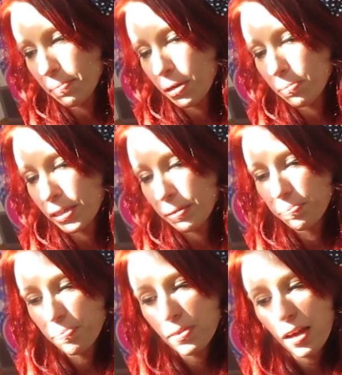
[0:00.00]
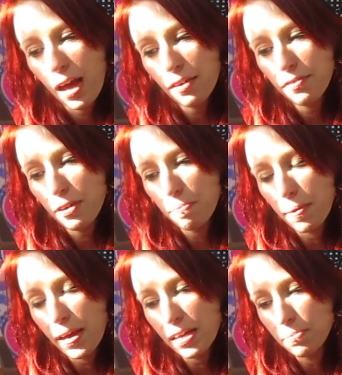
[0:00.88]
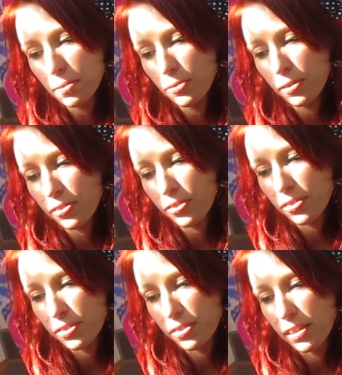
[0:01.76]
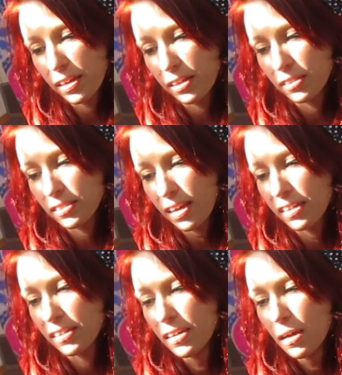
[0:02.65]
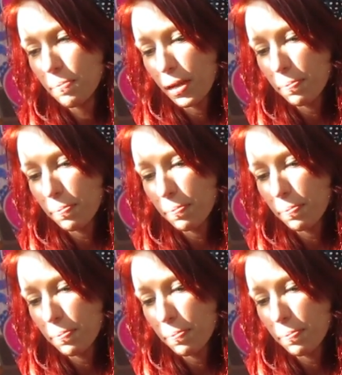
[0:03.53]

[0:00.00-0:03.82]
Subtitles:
about me. I felt bad about what they said, but I